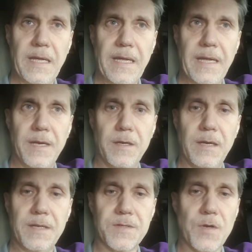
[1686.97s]
and
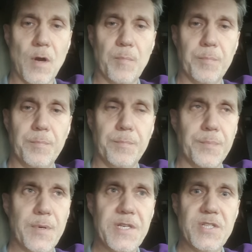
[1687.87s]
and start
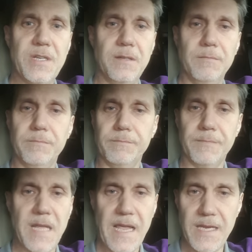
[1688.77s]
preaching
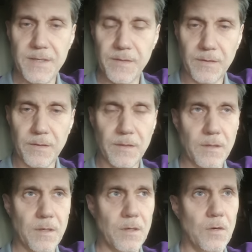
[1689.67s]
hate
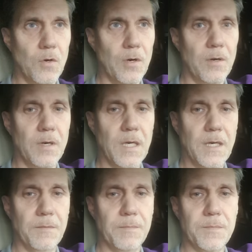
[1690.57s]
or uh,